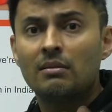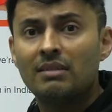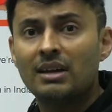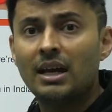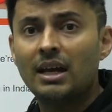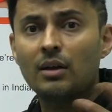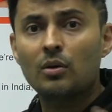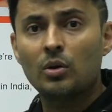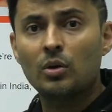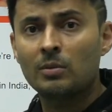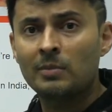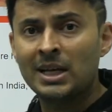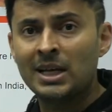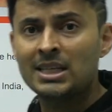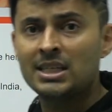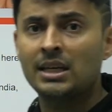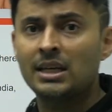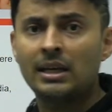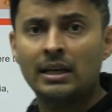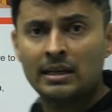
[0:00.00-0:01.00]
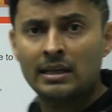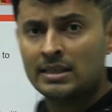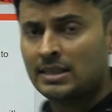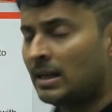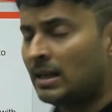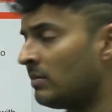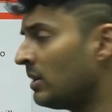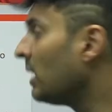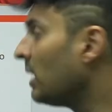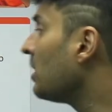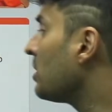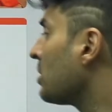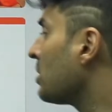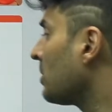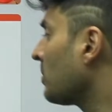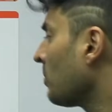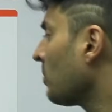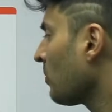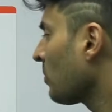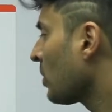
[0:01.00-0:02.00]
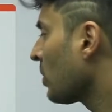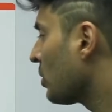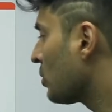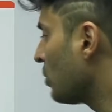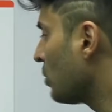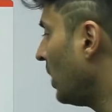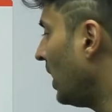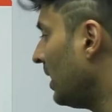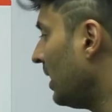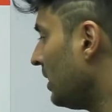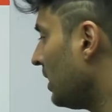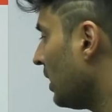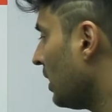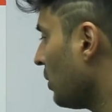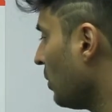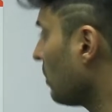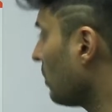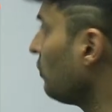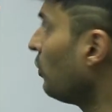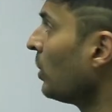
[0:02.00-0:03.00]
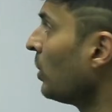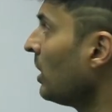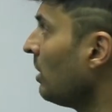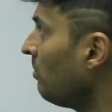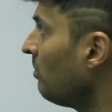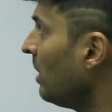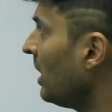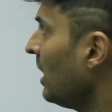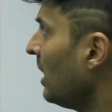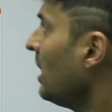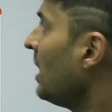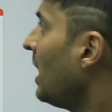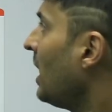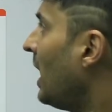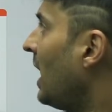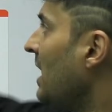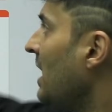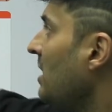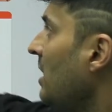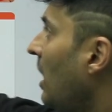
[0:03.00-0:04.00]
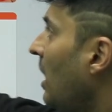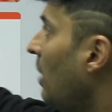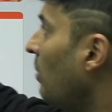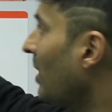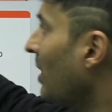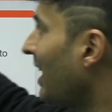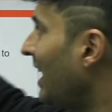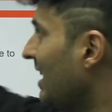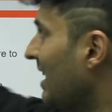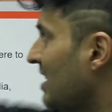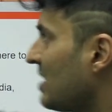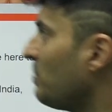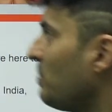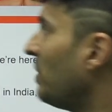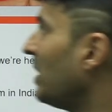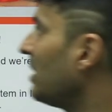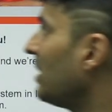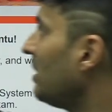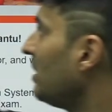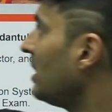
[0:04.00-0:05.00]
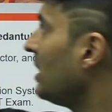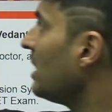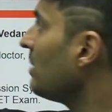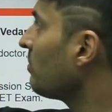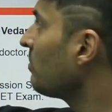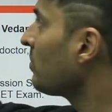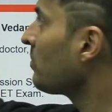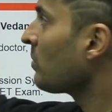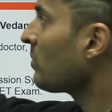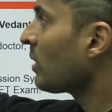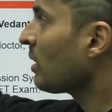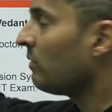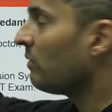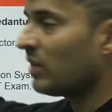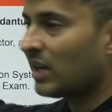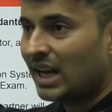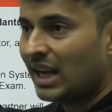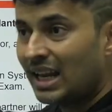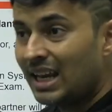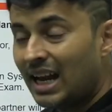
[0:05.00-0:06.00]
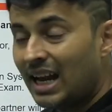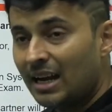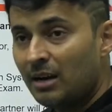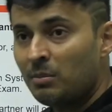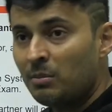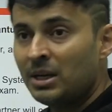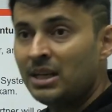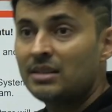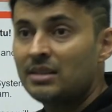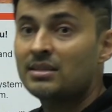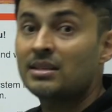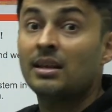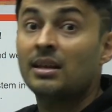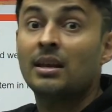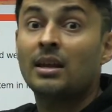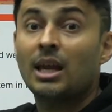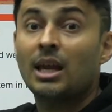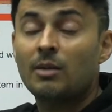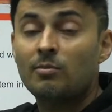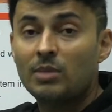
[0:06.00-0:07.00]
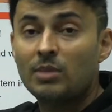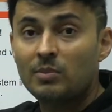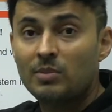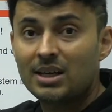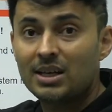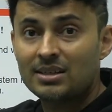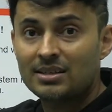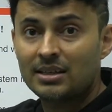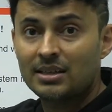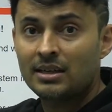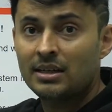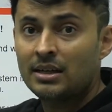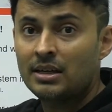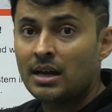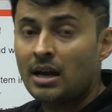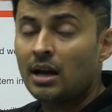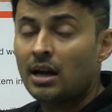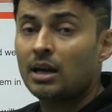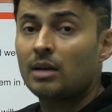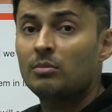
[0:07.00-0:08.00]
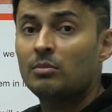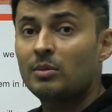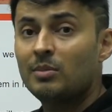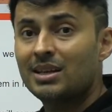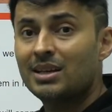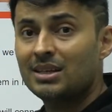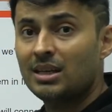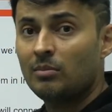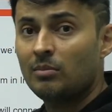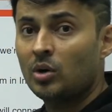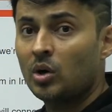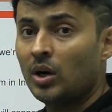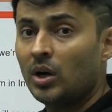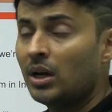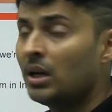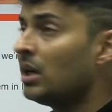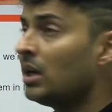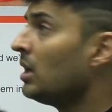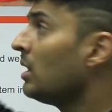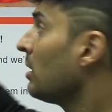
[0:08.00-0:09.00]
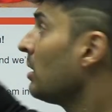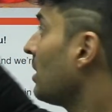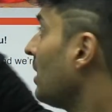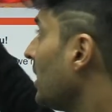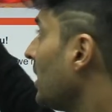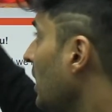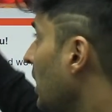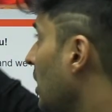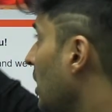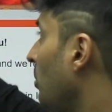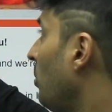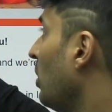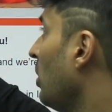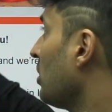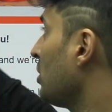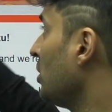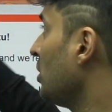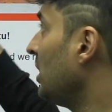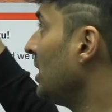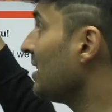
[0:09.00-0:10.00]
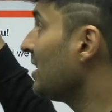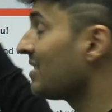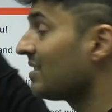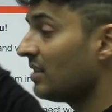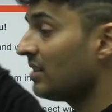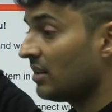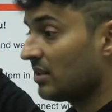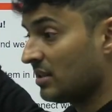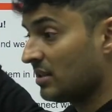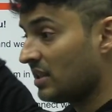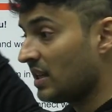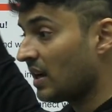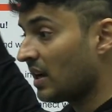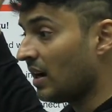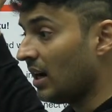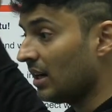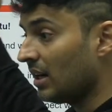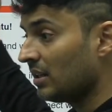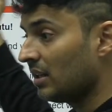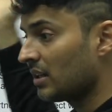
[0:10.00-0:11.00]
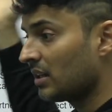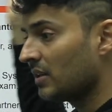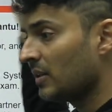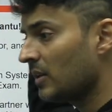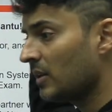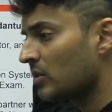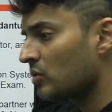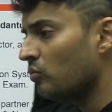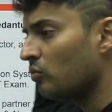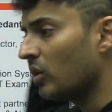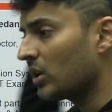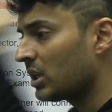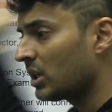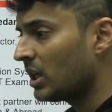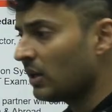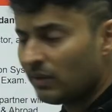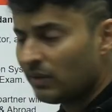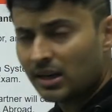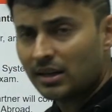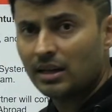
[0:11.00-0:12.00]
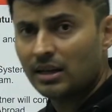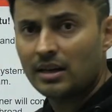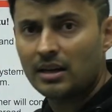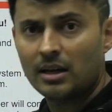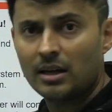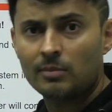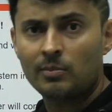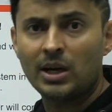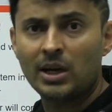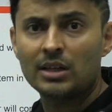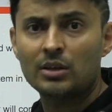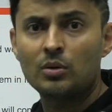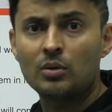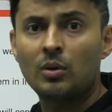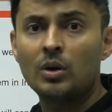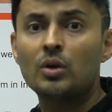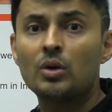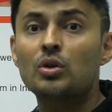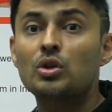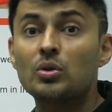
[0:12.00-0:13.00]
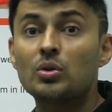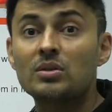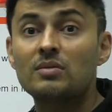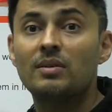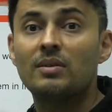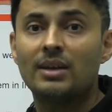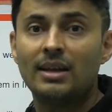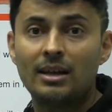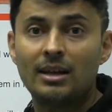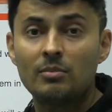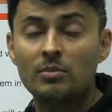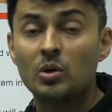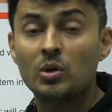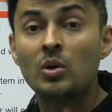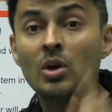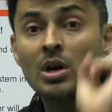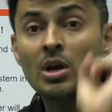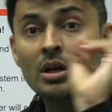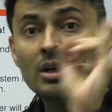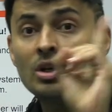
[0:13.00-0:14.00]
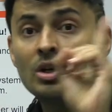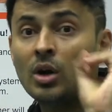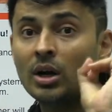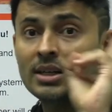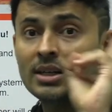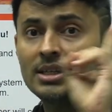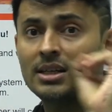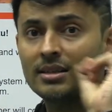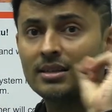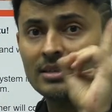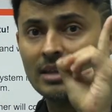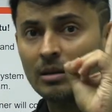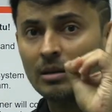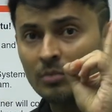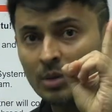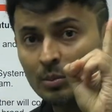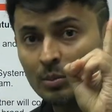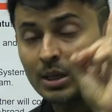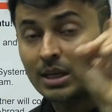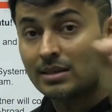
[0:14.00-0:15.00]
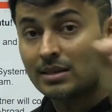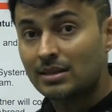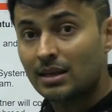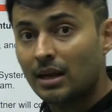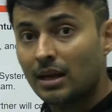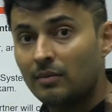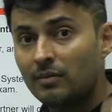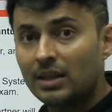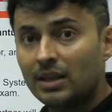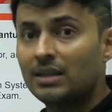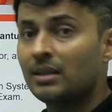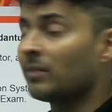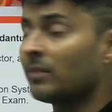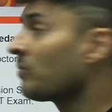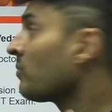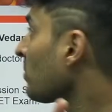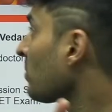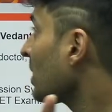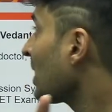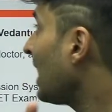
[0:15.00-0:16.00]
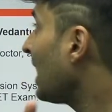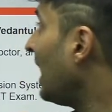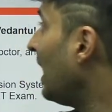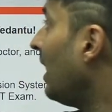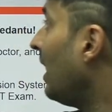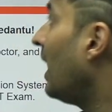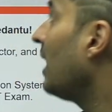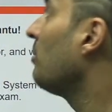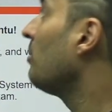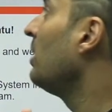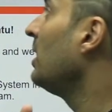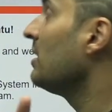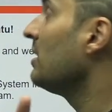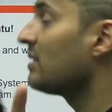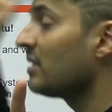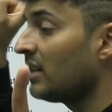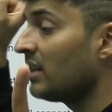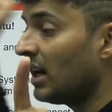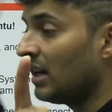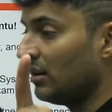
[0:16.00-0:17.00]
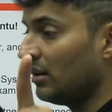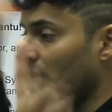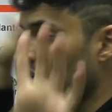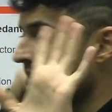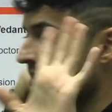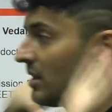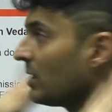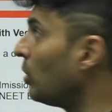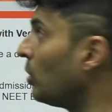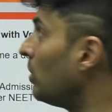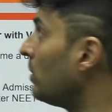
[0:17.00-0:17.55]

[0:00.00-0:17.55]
when I wrote my JEE examination. So enter your phone number and our expert team for allied medicine, MBBS in India, MBBS abroad, career opportunities, nursing, other things, whatever career path you want to choose, we will help you. Not just MBBS, everything, allied medicine and nursing